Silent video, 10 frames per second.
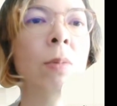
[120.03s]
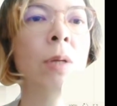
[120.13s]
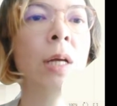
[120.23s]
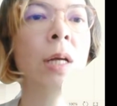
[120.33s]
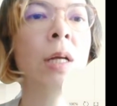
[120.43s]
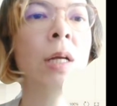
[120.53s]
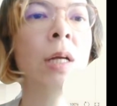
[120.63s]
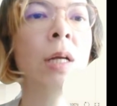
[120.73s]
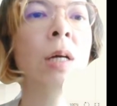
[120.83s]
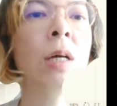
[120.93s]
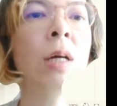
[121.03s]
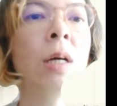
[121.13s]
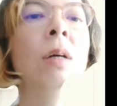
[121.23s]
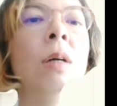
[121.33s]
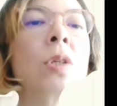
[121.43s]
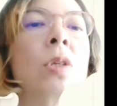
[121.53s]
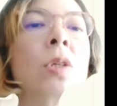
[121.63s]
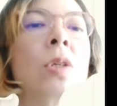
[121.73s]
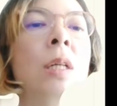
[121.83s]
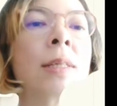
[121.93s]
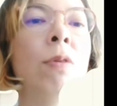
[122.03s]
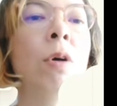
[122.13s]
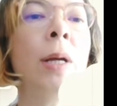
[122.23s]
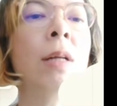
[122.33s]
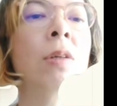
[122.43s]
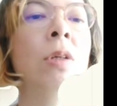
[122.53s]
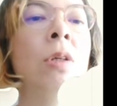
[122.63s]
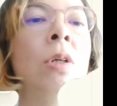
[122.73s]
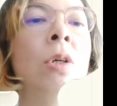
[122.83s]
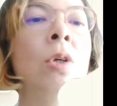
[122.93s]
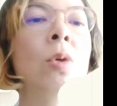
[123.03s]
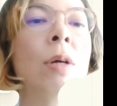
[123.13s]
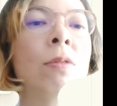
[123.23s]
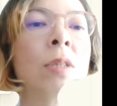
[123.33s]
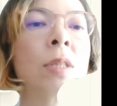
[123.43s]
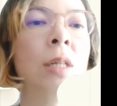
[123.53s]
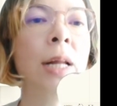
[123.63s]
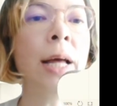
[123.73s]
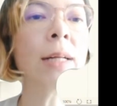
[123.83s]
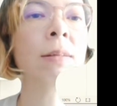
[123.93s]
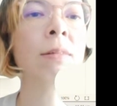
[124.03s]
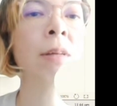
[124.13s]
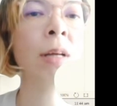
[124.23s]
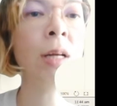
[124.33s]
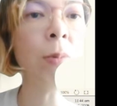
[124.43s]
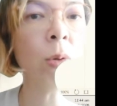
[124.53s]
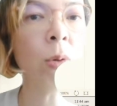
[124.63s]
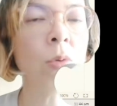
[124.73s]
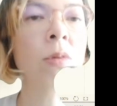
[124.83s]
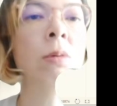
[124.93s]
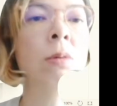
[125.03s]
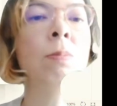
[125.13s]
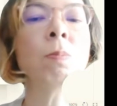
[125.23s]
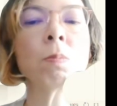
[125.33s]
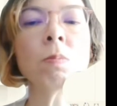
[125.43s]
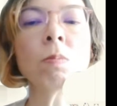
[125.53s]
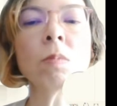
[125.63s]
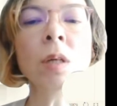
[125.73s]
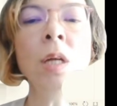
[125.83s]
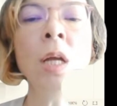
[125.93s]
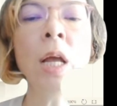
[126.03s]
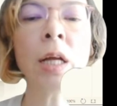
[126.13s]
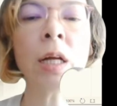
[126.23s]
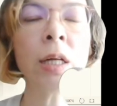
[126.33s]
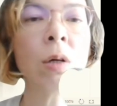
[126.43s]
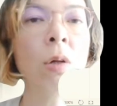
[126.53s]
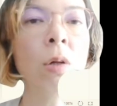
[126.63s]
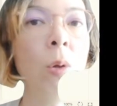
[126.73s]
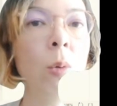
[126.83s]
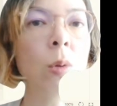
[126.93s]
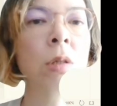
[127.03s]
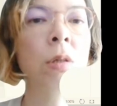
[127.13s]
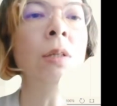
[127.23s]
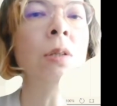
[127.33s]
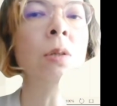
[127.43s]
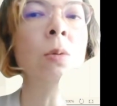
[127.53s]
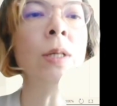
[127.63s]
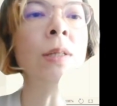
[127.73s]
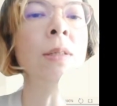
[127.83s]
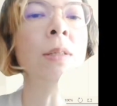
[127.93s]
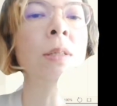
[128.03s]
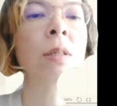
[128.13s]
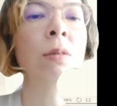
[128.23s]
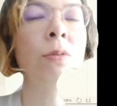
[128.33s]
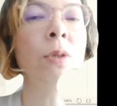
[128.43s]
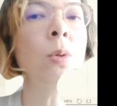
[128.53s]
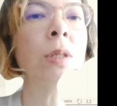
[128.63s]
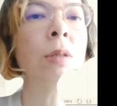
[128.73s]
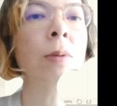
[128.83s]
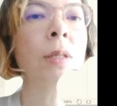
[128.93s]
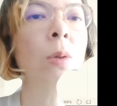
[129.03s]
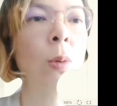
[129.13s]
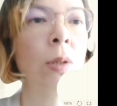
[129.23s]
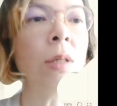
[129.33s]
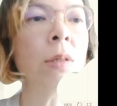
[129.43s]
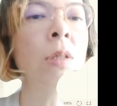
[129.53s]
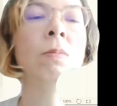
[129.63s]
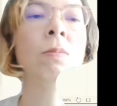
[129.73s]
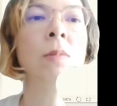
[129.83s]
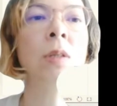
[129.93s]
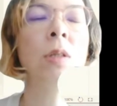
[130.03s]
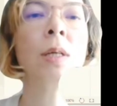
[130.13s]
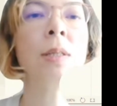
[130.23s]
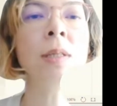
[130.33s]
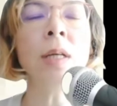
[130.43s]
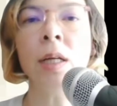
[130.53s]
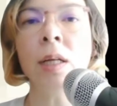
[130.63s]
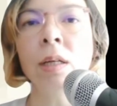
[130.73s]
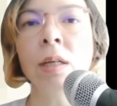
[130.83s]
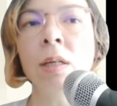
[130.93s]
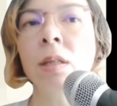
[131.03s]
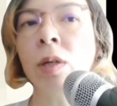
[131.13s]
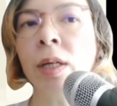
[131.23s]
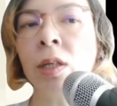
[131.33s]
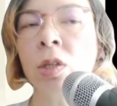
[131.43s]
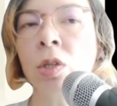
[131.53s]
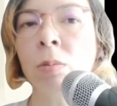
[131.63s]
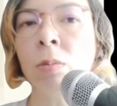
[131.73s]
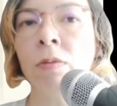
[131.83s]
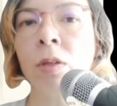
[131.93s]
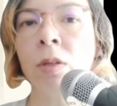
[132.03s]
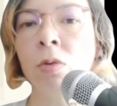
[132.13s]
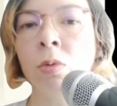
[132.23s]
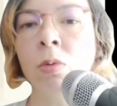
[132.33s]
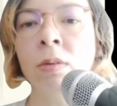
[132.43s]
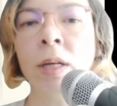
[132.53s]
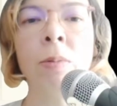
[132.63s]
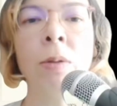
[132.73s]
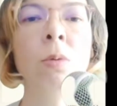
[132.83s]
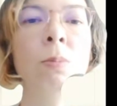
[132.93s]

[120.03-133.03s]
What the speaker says: Kaggle, which is in Excel format. You have to select the tables and click on load. So once the view is being loaded, you can see the relationship of the two tables.